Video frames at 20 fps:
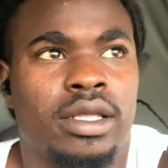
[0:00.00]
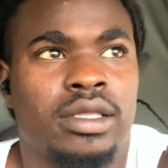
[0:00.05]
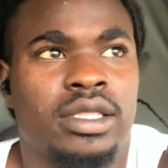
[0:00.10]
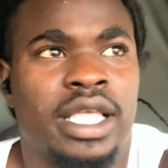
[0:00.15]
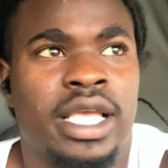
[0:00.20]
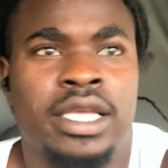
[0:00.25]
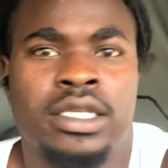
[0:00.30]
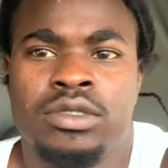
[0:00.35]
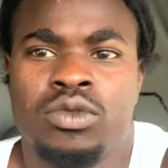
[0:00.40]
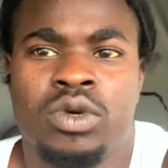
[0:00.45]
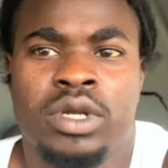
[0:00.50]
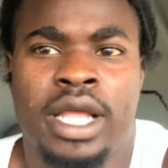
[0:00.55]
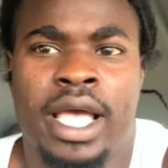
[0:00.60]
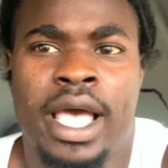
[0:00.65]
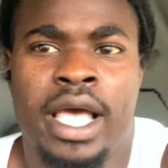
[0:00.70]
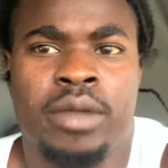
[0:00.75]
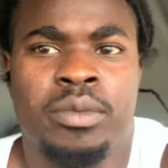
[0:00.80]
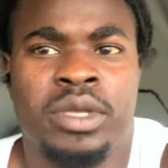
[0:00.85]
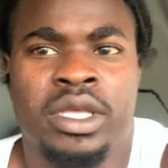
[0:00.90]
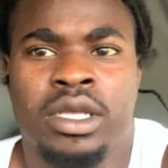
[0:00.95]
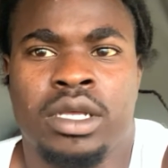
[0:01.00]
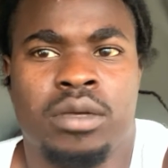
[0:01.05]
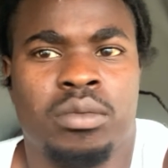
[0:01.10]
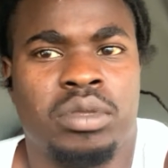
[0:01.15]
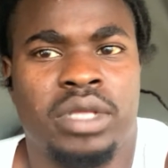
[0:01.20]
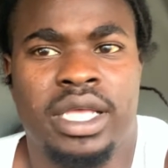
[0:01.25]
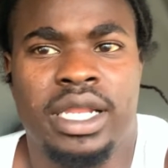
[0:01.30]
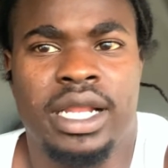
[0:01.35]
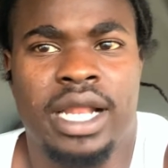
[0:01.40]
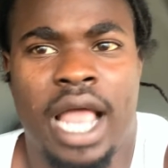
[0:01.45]
things would have had been
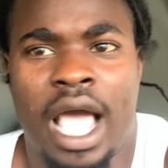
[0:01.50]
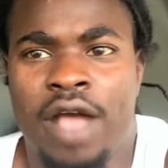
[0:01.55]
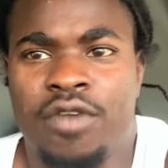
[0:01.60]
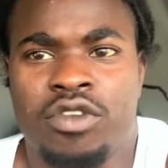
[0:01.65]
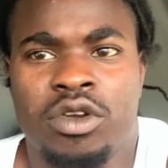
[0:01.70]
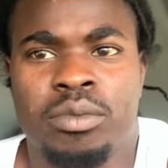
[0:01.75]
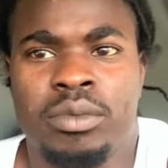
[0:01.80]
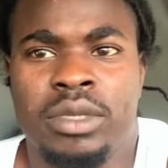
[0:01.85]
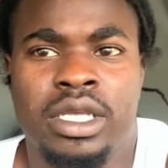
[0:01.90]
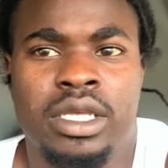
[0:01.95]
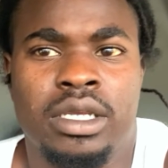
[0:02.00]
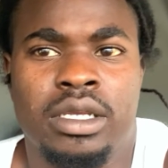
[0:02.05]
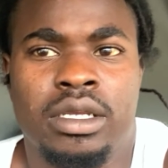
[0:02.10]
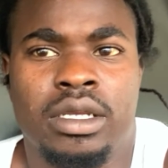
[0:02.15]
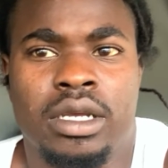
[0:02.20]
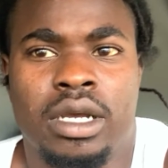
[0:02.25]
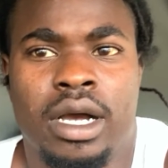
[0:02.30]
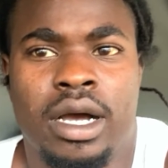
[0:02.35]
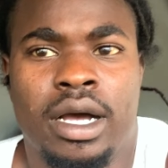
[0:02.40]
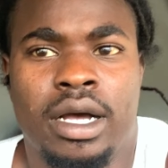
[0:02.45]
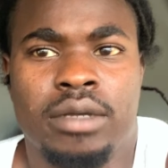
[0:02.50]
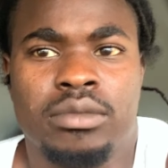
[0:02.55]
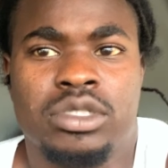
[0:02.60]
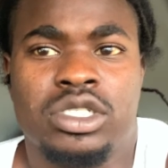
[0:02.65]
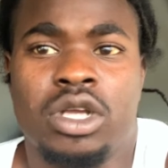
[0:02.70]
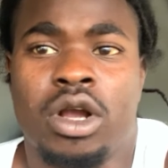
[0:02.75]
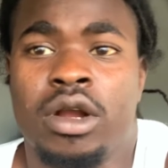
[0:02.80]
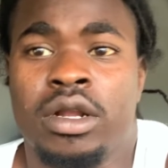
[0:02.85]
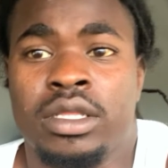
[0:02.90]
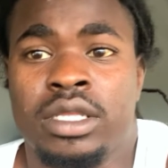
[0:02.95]
completed after me
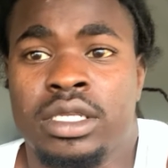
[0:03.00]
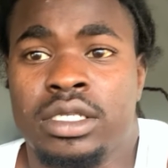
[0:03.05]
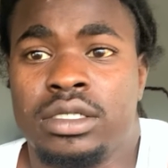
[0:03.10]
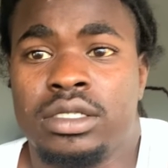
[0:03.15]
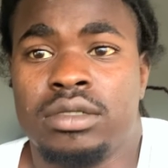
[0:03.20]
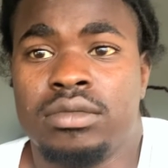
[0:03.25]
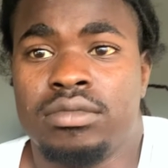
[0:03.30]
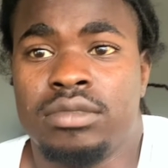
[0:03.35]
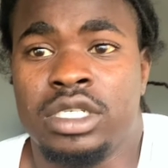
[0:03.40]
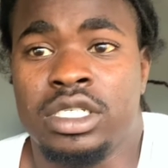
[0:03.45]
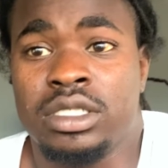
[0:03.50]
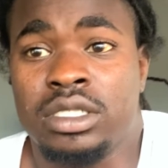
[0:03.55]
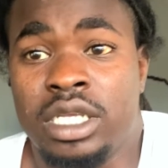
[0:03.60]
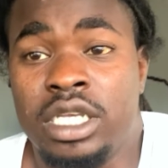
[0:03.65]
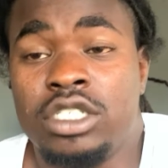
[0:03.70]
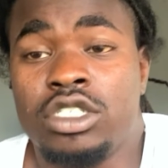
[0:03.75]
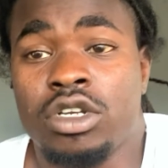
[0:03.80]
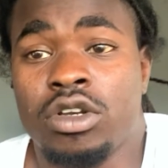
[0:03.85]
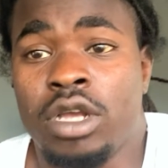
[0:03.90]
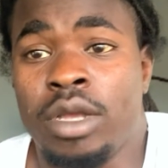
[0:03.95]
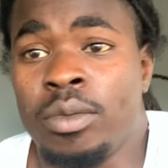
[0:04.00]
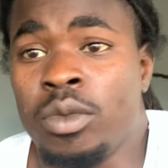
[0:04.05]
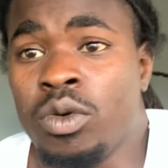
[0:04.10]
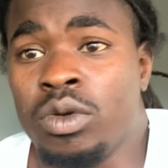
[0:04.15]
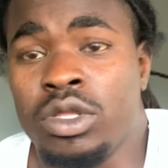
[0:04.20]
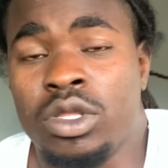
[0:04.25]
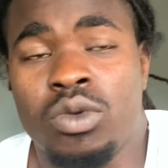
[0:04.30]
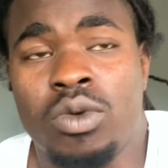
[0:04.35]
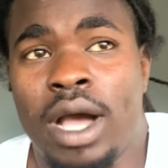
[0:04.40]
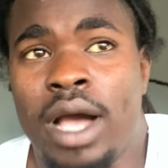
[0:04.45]
starting this lease agreement
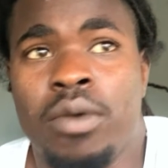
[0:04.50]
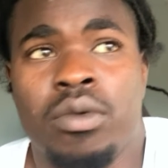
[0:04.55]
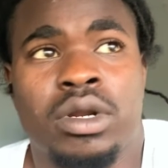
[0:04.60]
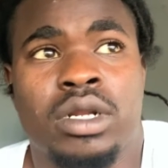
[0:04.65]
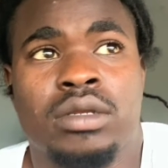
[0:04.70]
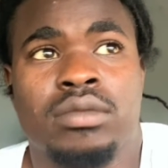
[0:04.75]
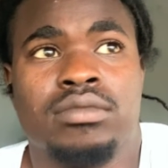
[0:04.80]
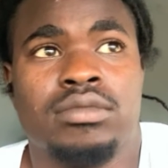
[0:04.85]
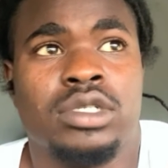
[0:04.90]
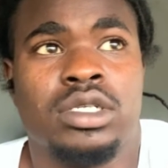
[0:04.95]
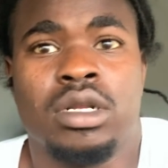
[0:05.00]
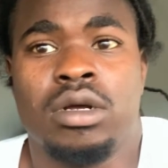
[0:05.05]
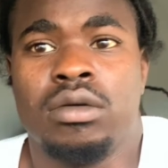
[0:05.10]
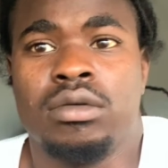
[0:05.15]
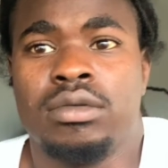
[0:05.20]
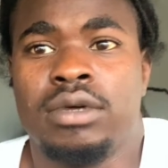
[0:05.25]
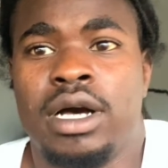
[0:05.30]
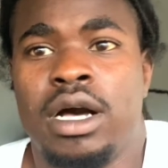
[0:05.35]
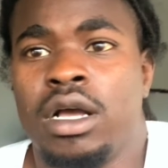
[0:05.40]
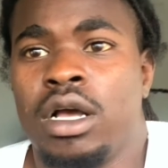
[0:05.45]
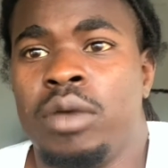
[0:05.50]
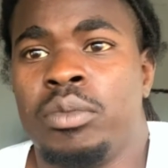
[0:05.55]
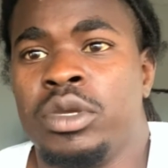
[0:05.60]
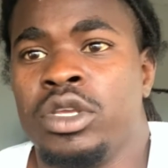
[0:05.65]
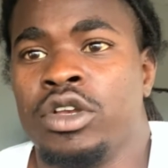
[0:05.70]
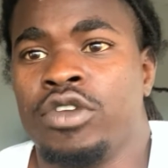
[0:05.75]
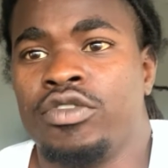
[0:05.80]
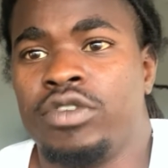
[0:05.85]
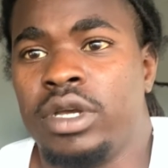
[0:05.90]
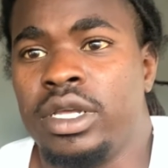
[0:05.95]
with you, I would have, you know, hung up in
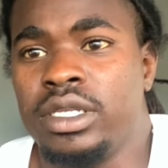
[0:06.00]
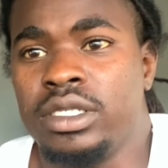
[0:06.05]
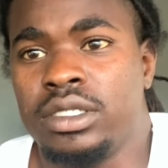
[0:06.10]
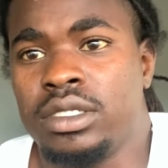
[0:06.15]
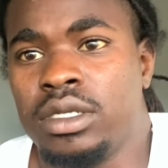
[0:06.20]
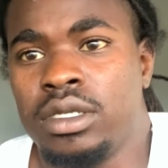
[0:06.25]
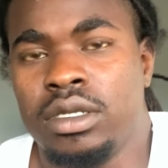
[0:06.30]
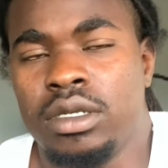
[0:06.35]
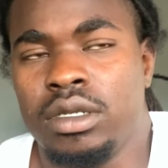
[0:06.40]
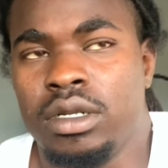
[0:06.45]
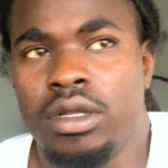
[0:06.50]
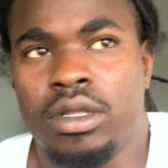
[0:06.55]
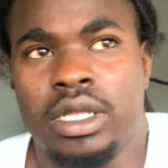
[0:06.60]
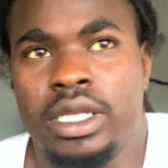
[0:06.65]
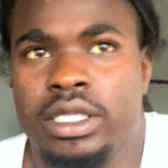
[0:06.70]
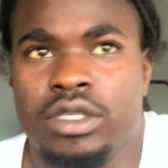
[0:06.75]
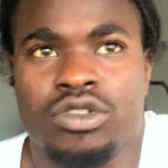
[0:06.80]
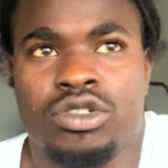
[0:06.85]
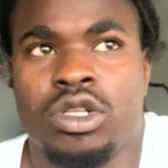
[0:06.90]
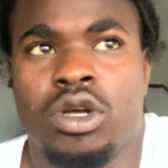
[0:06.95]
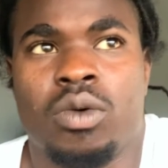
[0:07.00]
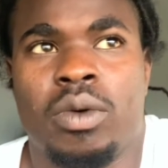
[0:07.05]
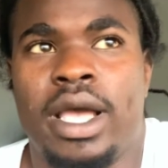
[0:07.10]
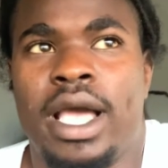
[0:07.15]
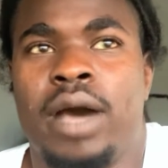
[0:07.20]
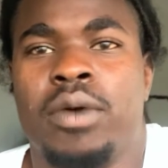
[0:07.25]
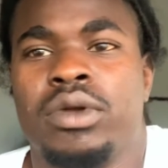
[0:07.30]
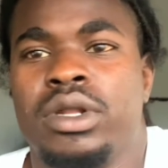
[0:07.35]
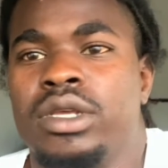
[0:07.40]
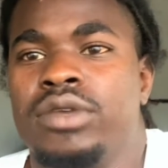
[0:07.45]
your face. You know, like there's no way
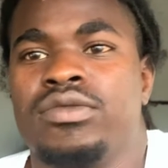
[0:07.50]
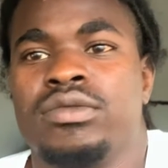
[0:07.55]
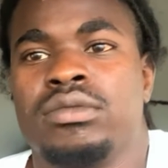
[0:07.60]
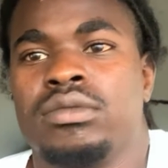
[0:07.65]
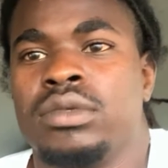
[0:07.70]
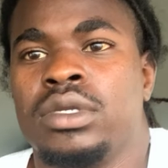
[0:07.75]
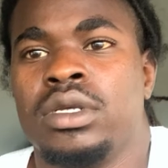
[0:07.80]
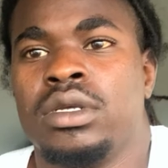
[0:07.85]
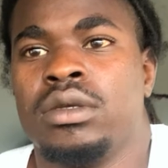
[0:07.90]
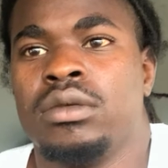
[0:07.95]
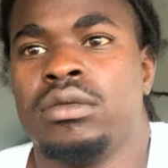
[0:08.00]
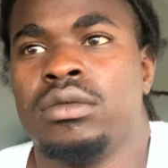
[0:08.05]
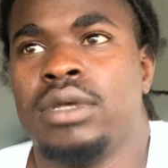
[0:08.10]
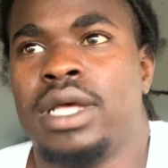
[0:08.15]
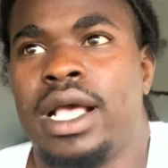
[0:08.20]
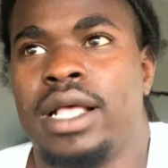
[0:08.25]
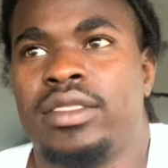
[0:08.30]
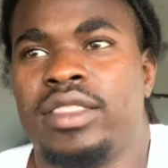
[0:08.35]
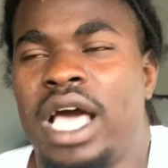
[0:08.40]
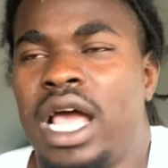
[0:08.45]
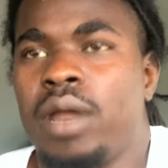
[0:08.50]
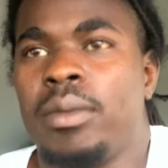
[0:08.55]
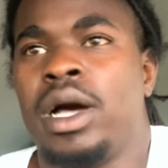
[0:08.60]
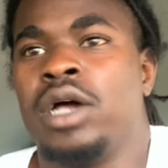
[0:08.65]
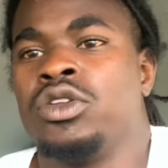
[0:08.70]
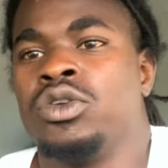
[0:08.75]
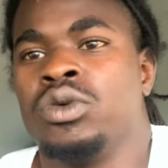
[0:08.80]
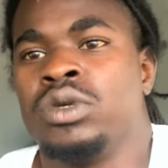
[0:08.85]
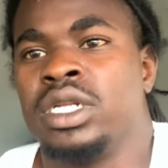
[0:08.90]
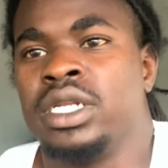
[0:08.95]
I would have even thought
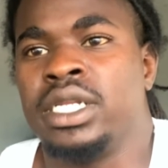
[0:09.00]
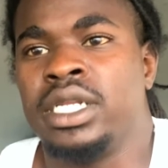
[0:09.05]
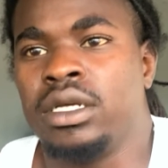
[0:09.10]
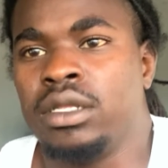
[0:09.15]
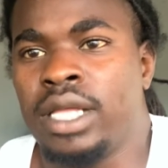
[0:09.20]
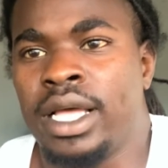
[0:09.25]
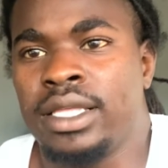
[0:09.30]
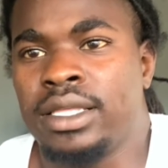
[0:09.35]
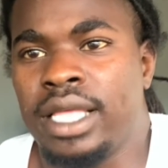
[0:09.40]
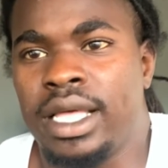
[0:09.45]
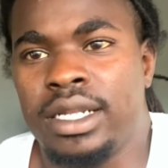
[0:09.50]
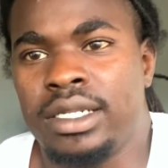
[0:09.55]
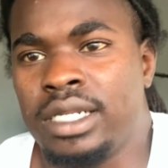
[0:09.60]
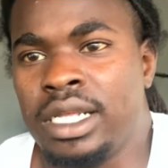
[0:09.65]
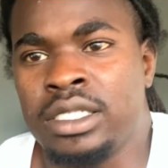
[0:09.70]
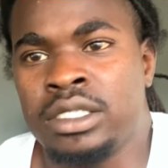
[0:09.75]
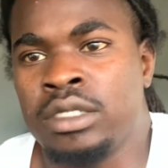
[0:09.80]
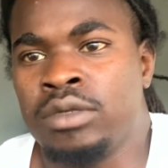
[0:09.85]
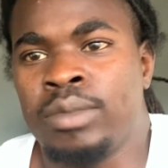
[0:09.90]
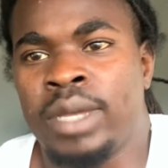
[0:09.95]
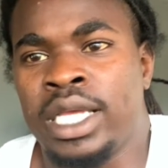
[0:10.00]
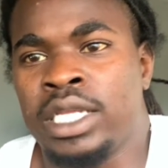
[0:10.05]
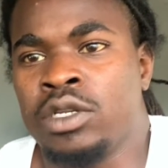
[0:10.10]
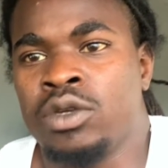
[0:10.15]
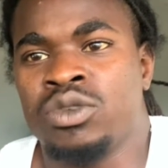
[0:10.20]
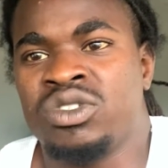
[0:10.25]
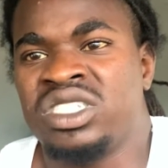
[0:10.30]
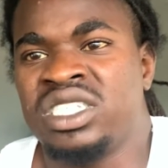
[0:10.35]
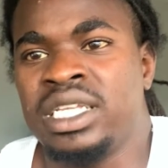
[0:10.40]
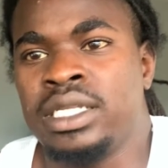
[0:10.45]
about doing a deal like that. It doesn't even make
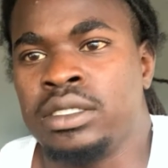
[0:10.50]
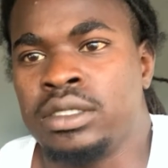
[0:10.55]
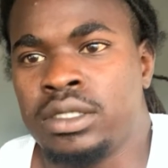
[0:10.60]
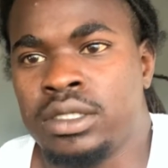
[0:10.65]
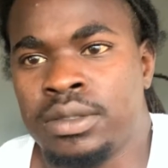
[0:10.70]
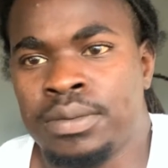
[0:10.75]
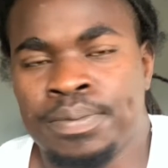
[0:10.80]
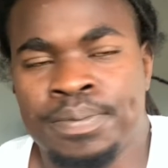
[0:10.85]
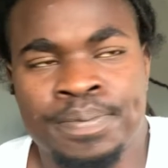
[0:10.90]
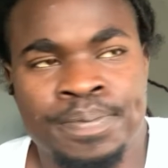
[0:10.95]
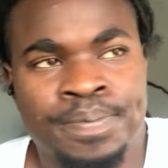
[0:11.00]
no sense.